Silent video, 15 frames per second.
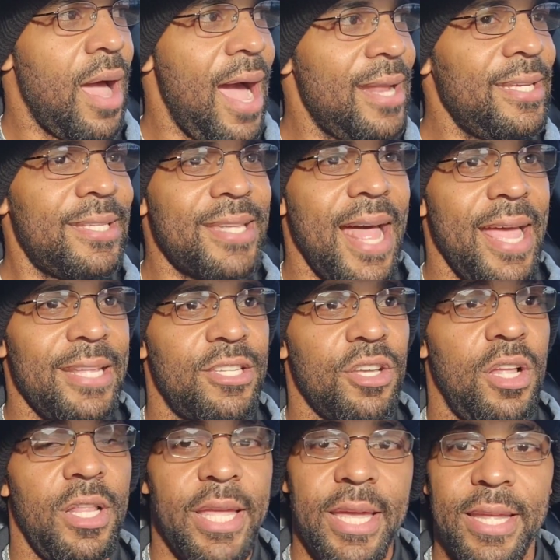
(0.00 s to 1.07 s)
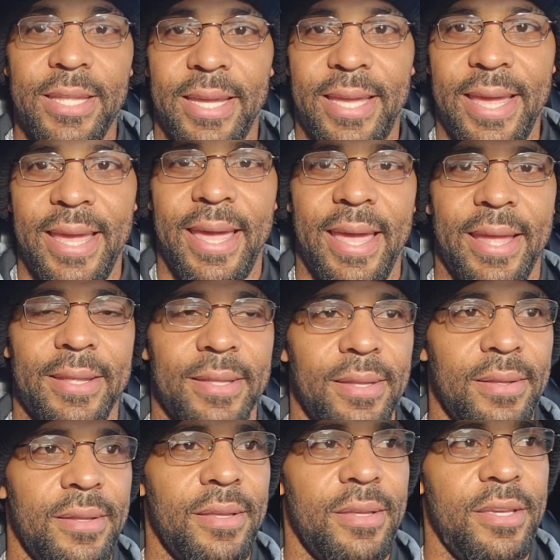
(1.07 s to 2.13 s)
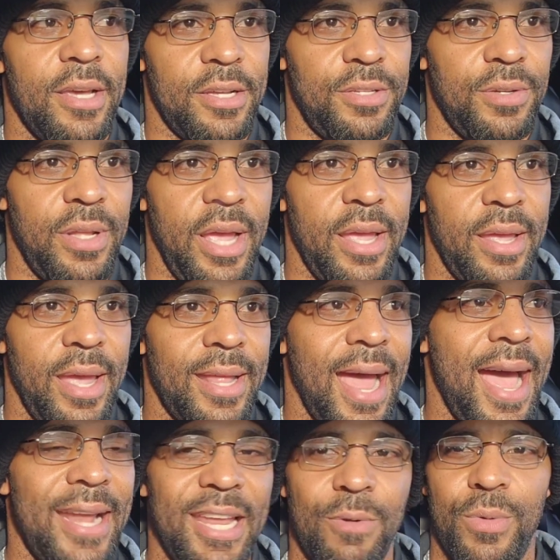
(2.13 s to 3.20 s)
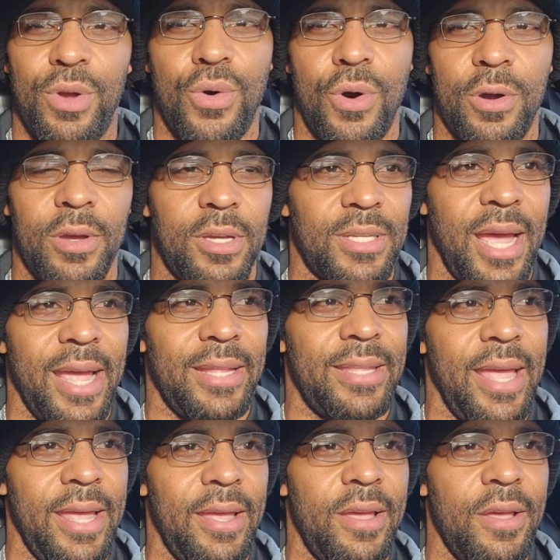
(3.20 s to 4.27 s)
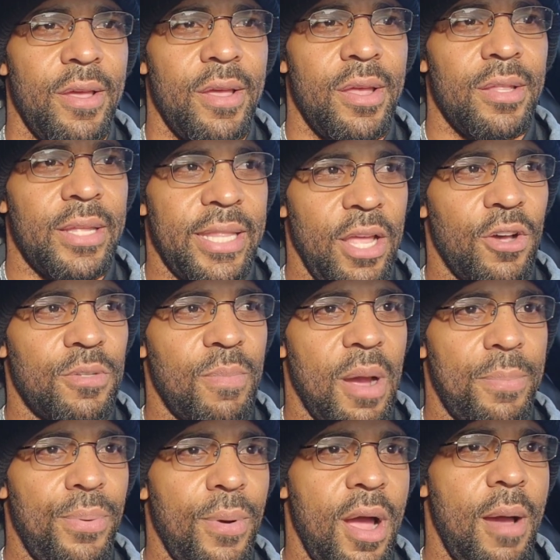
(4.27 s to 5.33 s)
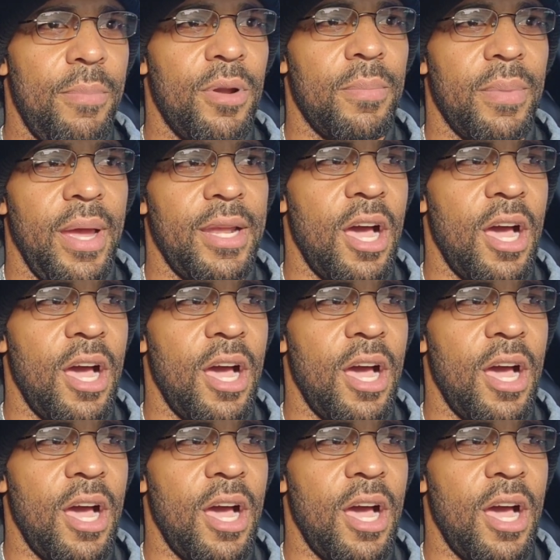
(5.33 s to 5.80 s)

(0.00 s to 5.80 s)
I decided to clean the can yesterday, and I didn't record it because I didn't think that was my problem.